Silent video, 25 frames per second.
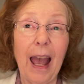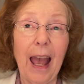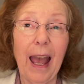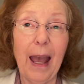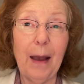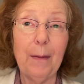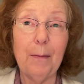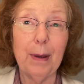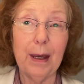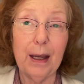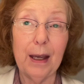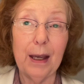
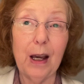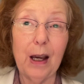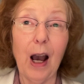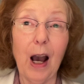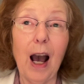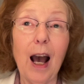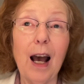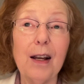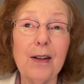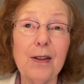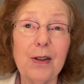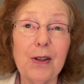
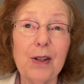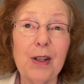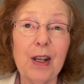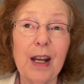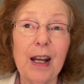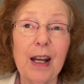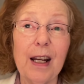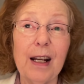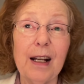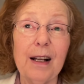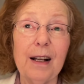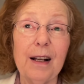because
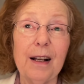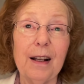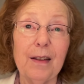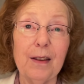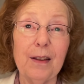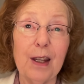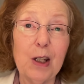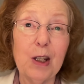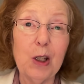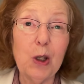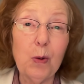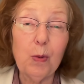
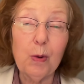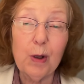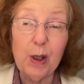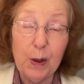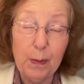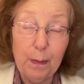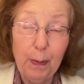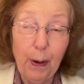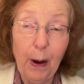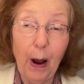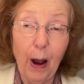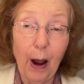this was
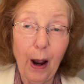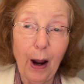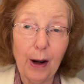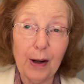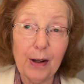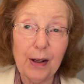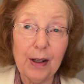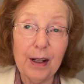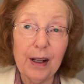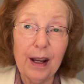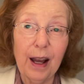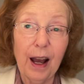part
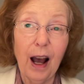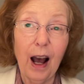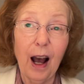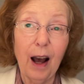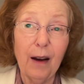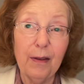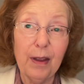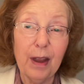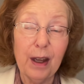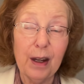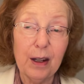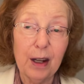of
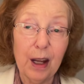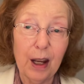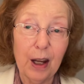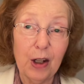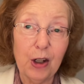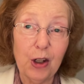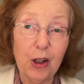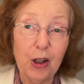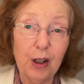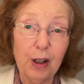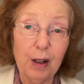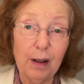the
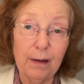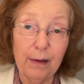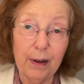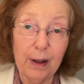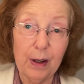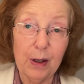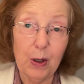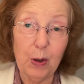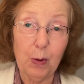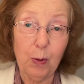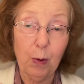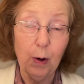nation of
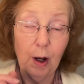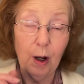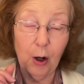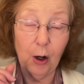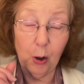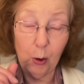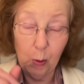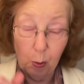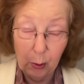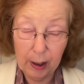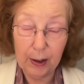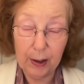Israel
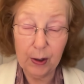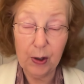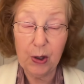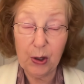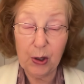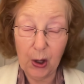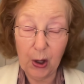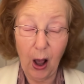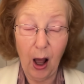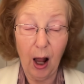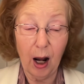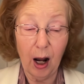when
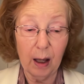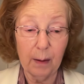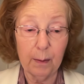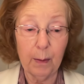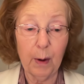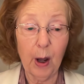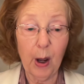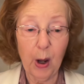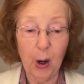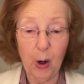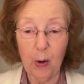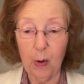Solomon
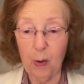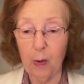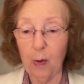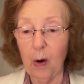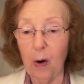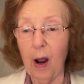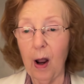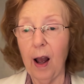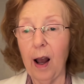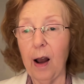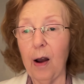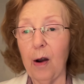
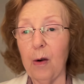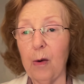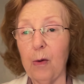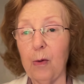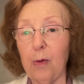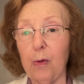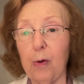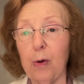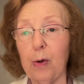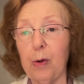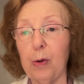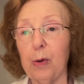
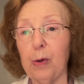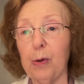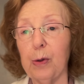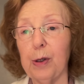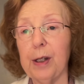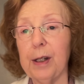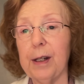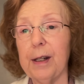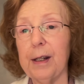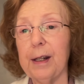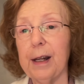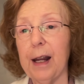ruled.
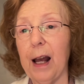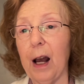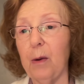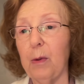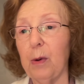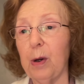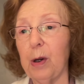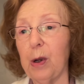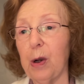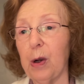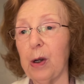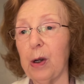Now we're
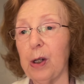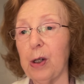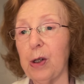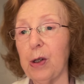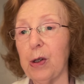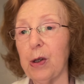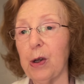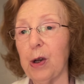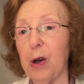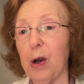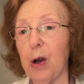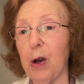going to
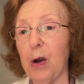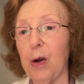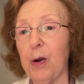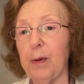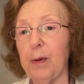go